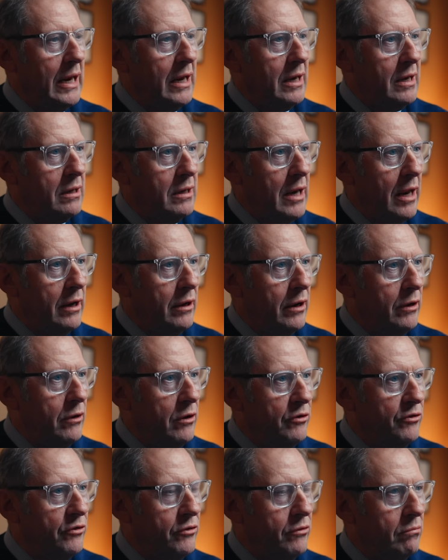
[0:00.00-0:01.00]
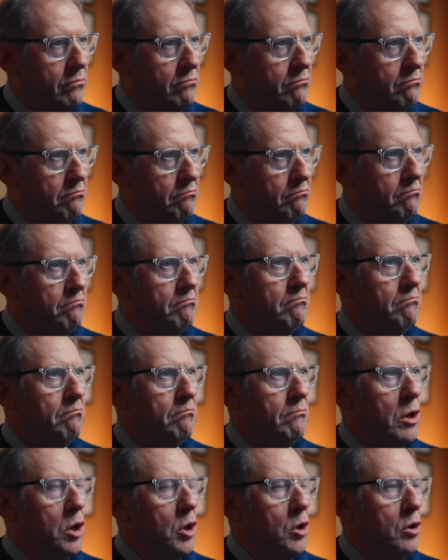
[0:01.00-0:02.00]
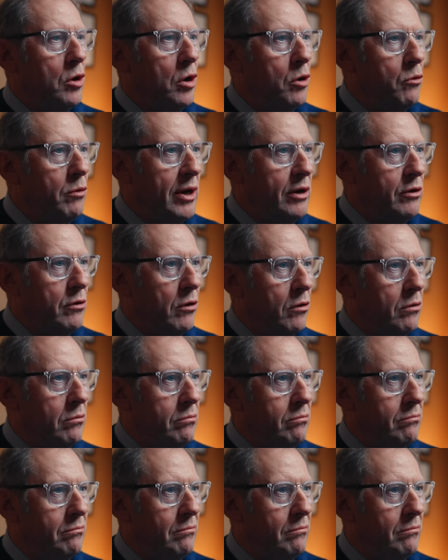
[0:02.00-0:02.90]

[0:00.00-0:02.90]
cleanliness, low recoil.